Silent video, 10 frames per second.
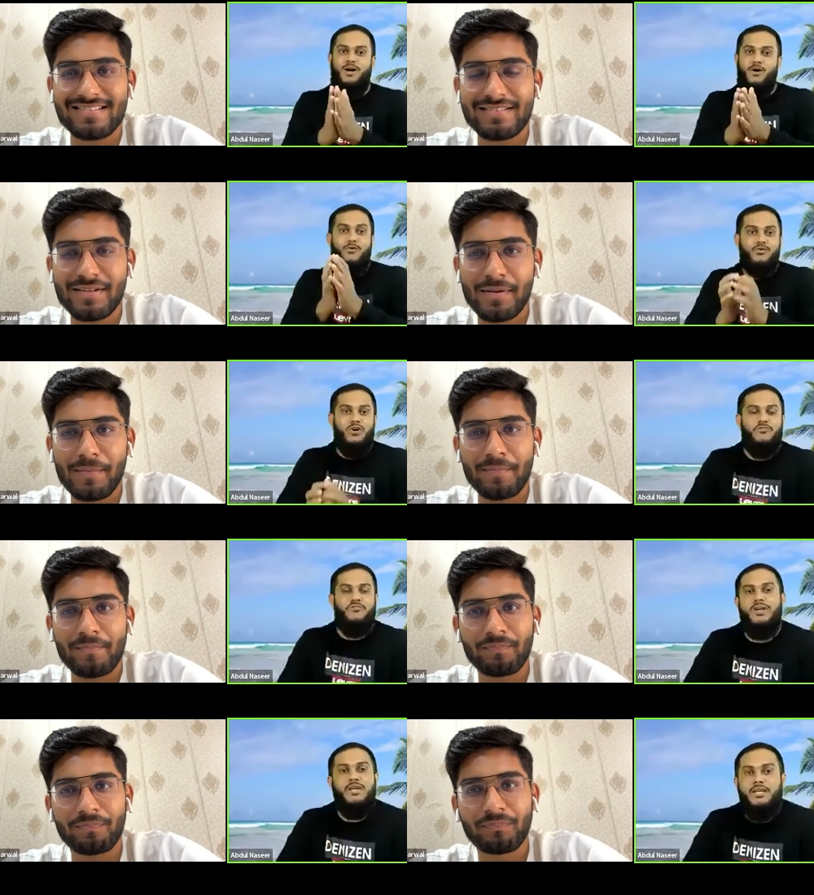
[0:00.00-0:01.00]
Speaker 1: how you are
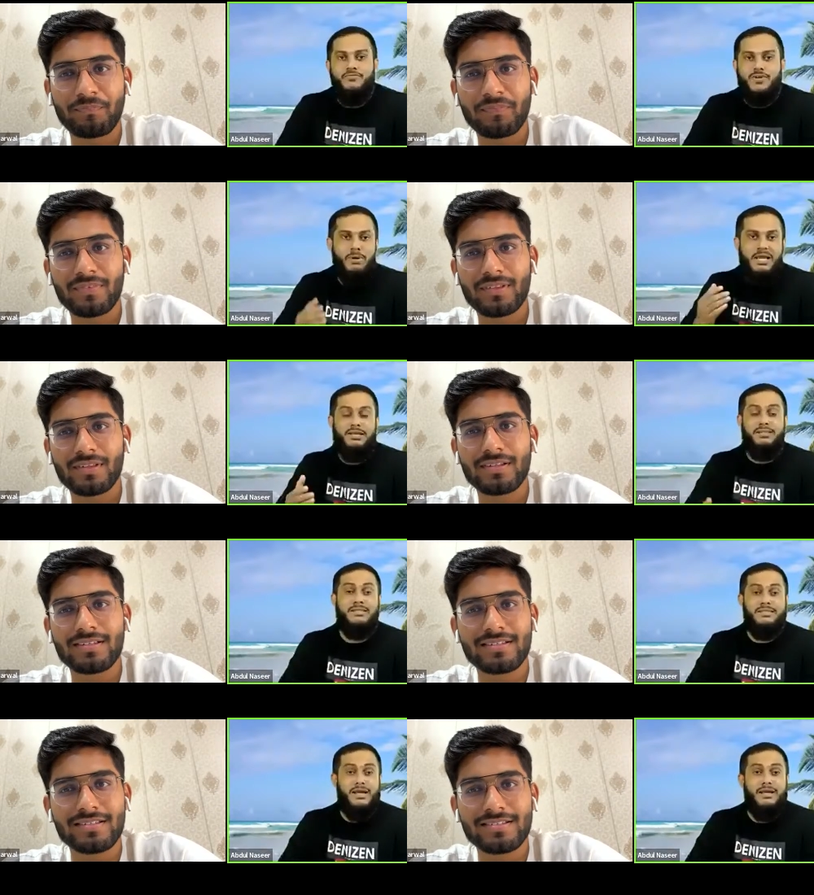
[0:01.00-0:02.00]
feeling by getting
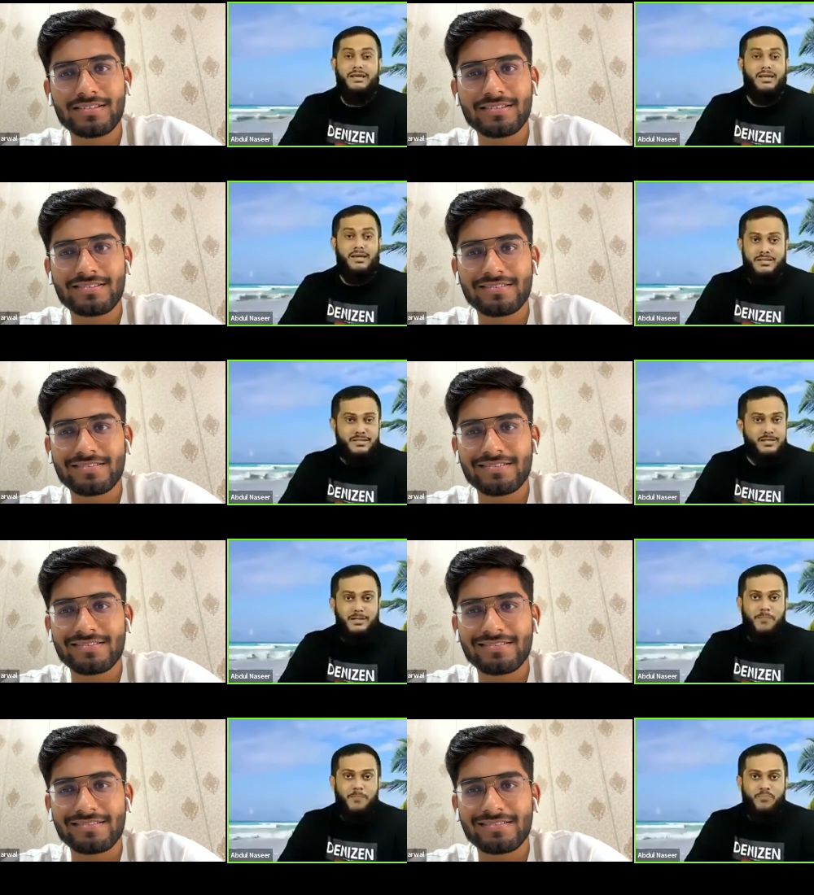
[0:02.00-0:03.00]
this rank in INICET,
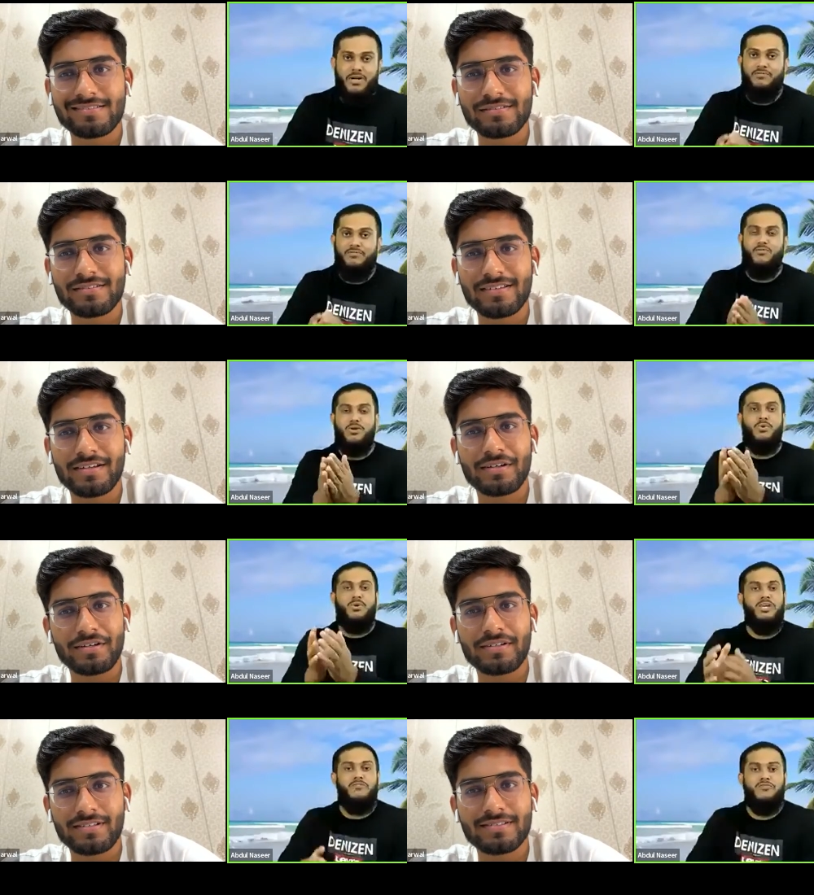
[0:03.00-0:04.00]
but we want to
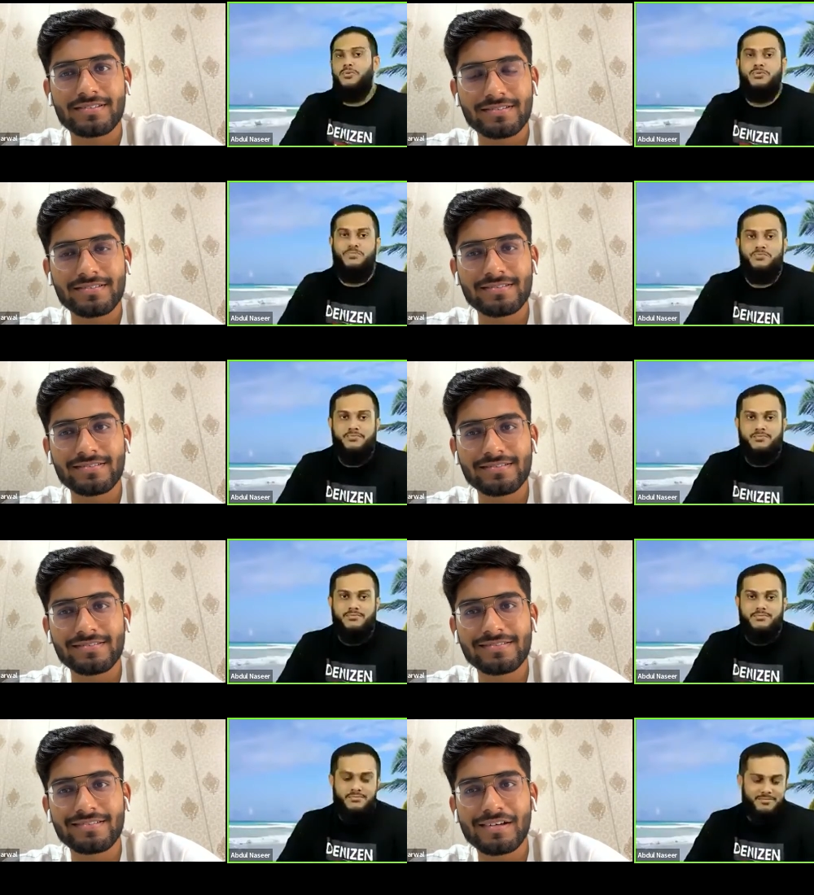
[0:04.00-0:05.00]
hear from you.
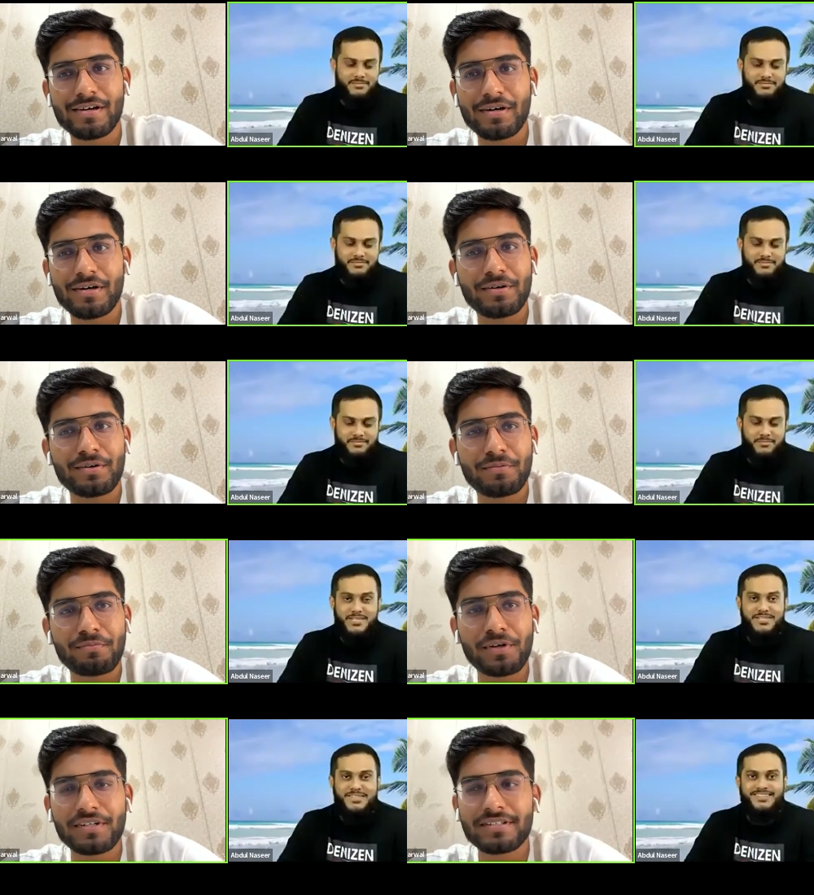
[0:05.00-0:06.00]

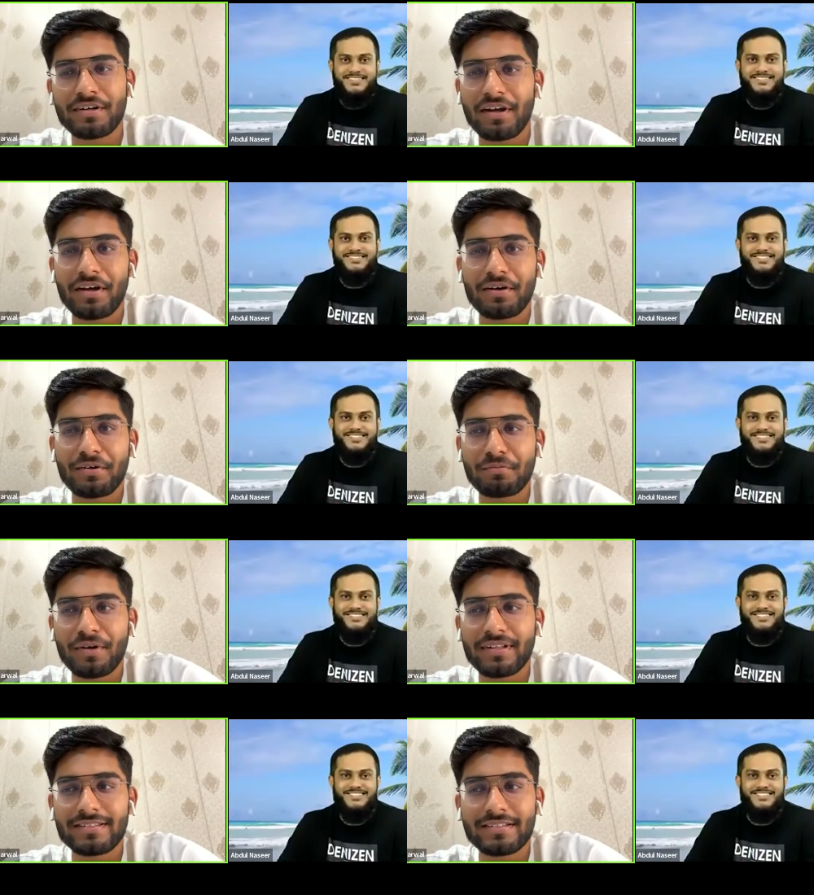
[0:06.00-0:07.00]
Please. Um,
Speaker 2: yes, sir. Like
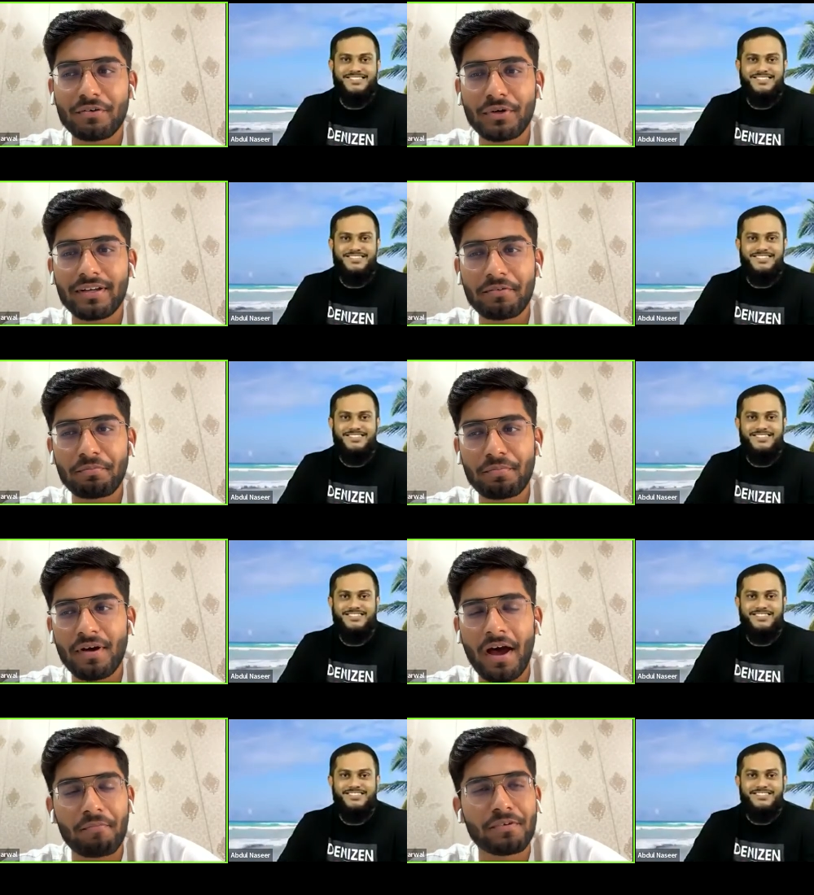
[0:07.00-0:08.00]
uh, it's a very
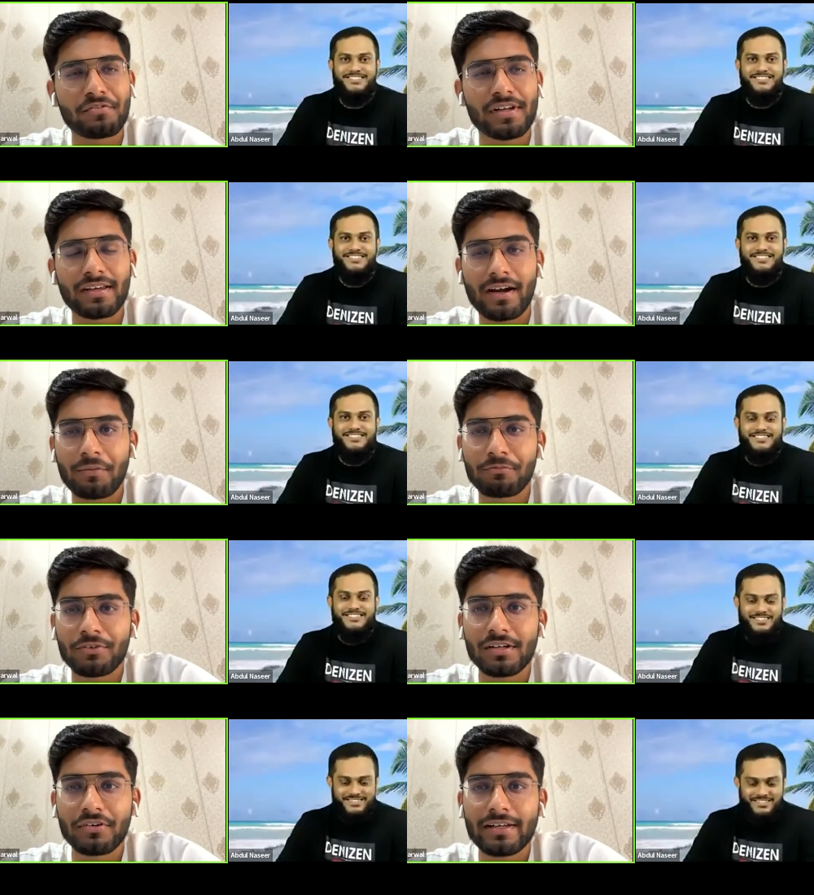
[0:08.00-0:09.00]
mm-hmm. happy feeling, and
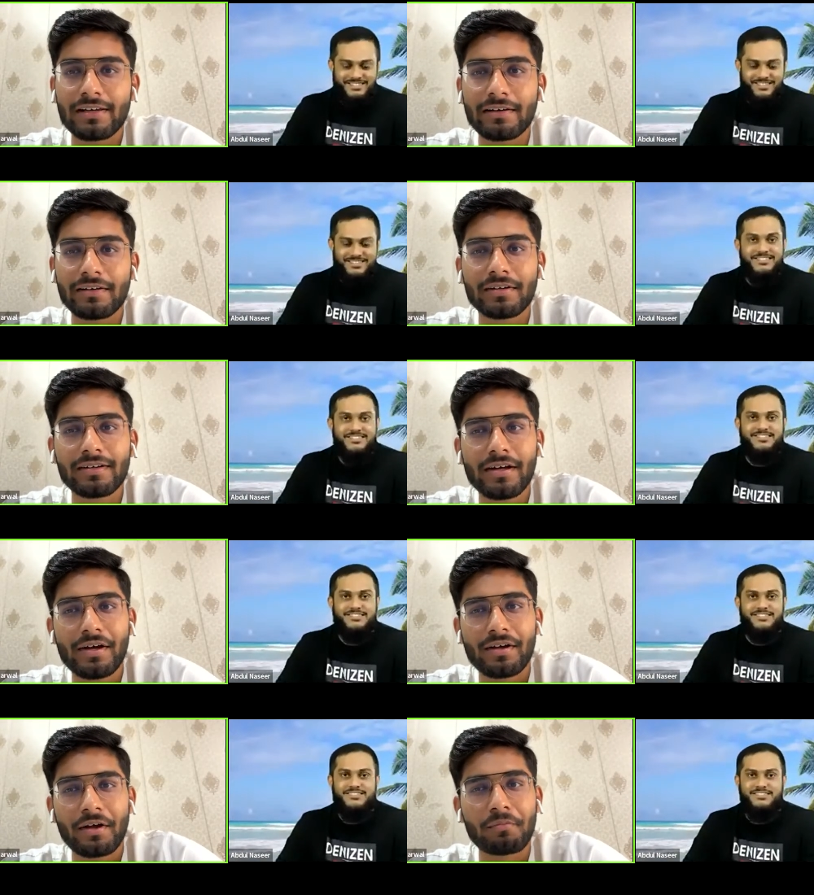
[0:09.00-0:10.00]
I'm feeling very elated.
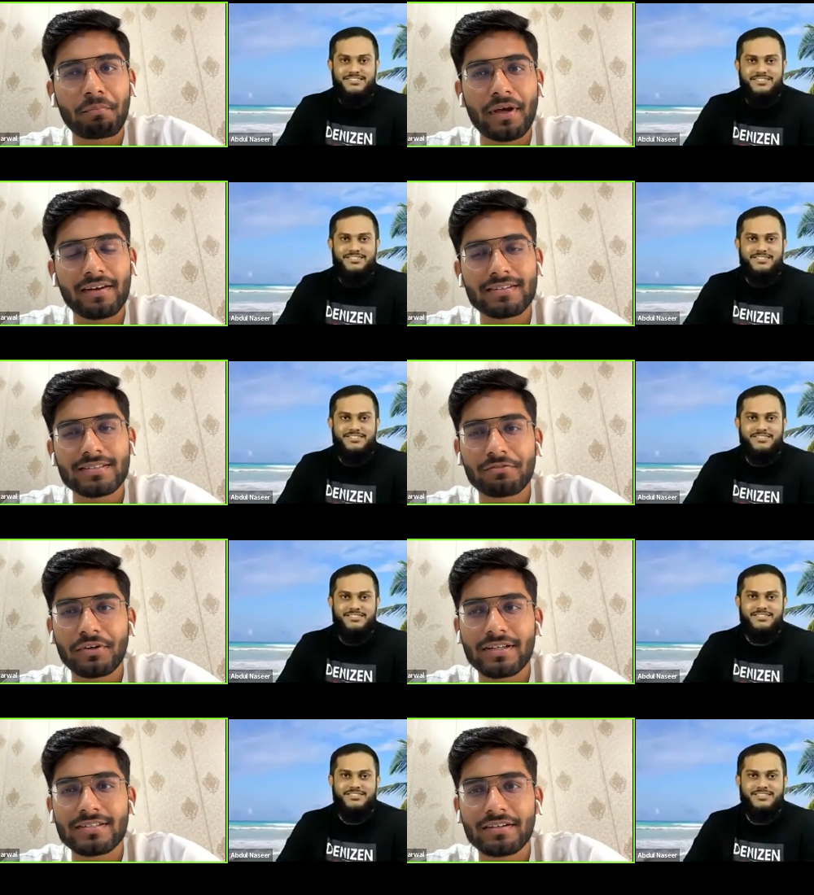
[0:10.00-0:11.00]
Like my parents
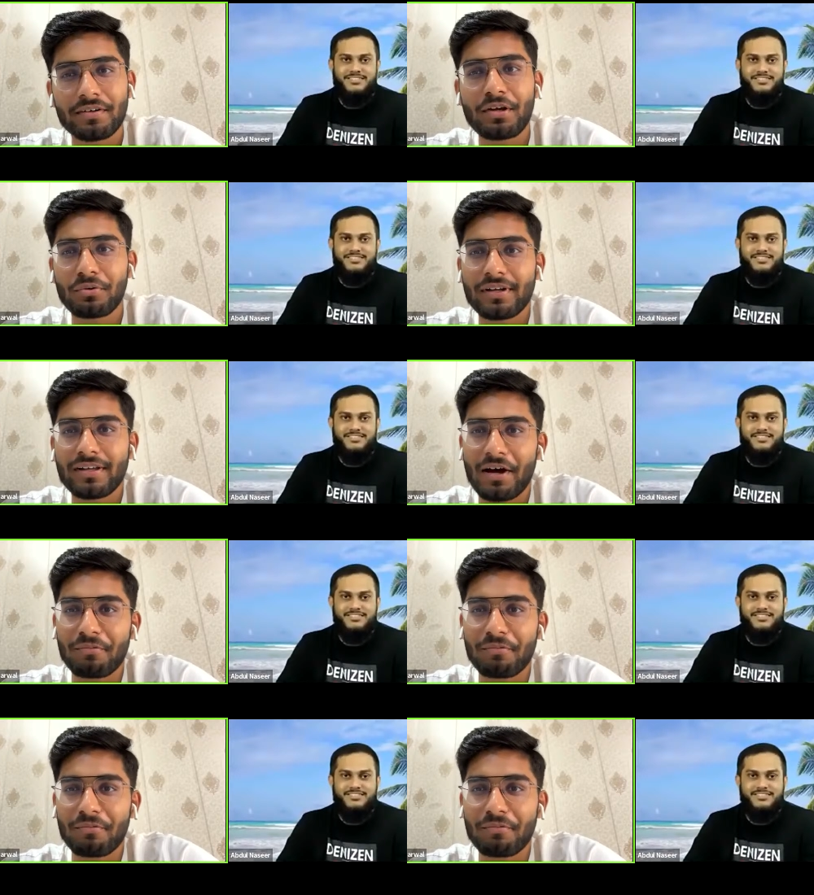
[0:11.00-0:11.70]
and friends are equally